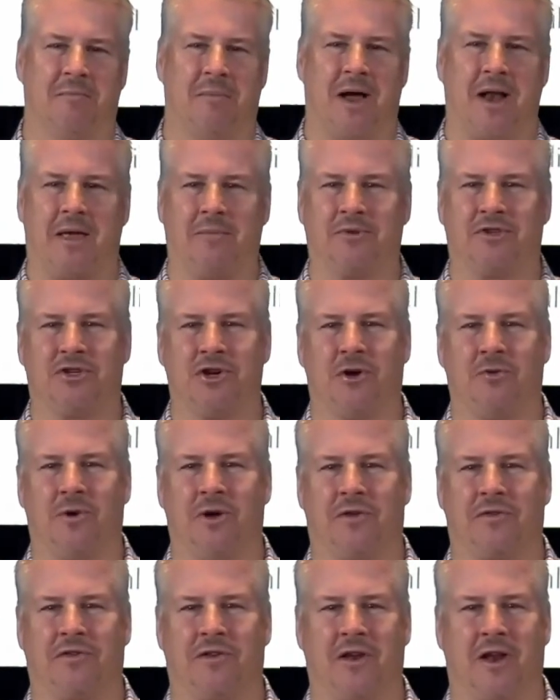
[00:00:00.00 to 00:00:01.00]
My name's Joe
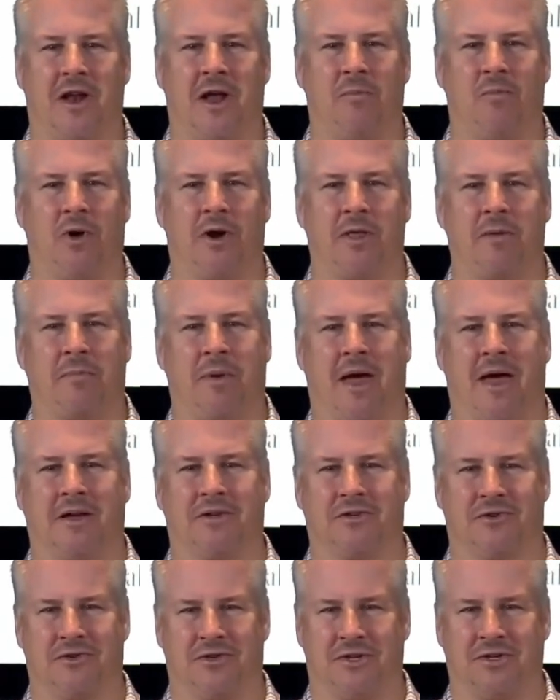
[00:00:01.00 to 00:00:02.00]
Wilson, and I'm one of the
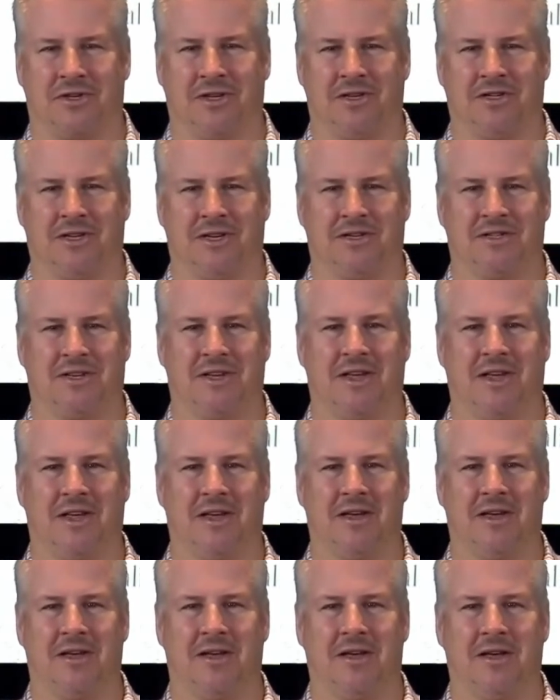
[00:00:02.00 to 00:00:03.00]
pastors at
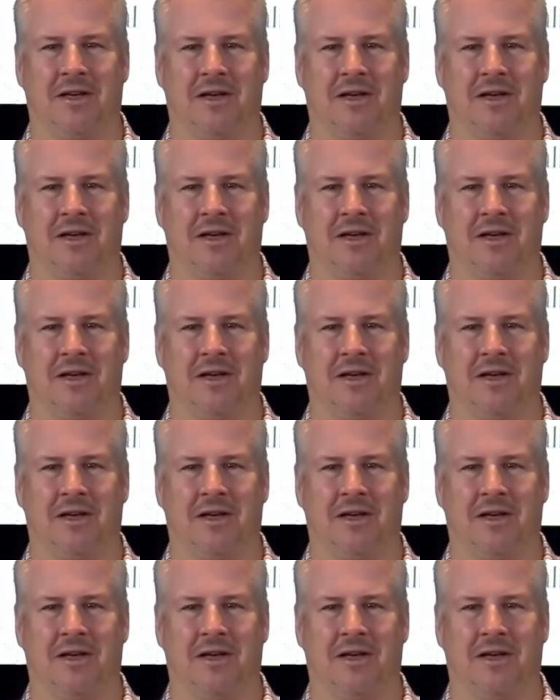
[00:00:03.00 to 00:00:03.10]
CCC.